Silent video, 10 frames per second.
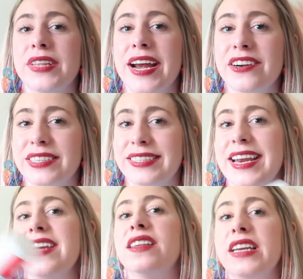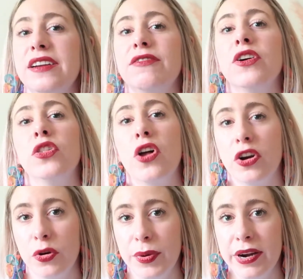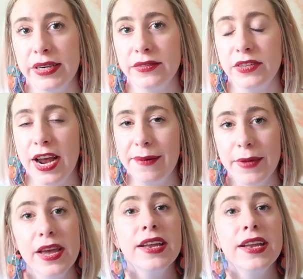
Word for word: the hair stay clean for longer periods of time.